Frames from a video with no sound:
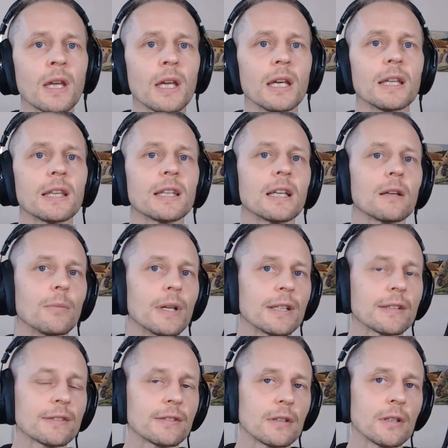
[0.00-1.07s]
it can
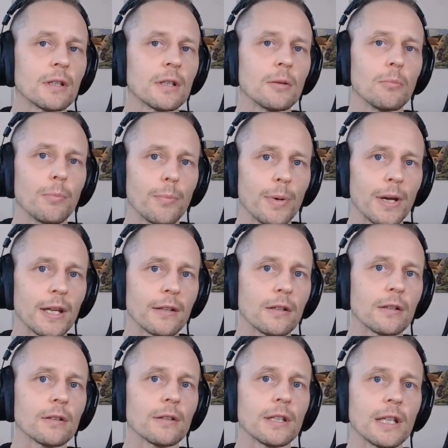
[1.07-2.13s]
measure
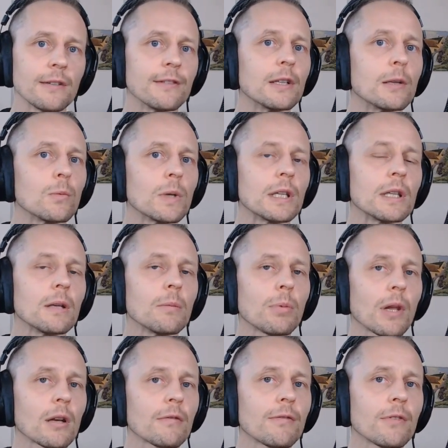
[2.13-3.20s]
better even when the
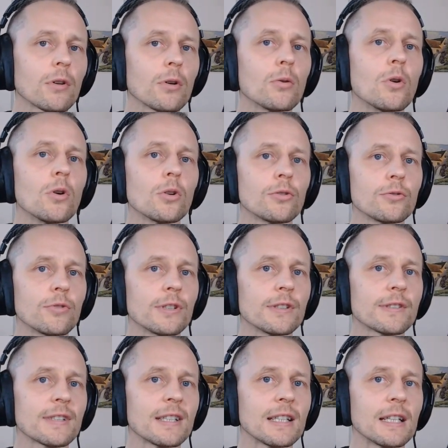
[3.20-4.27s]
blood flow to the
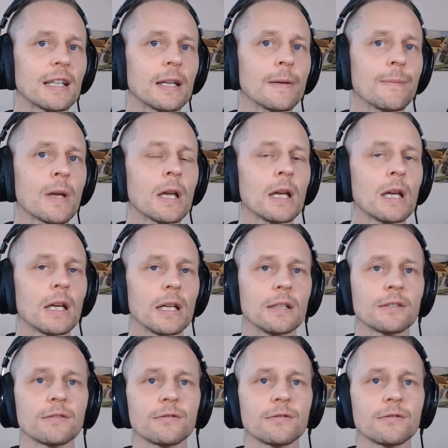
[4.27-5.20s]
skin is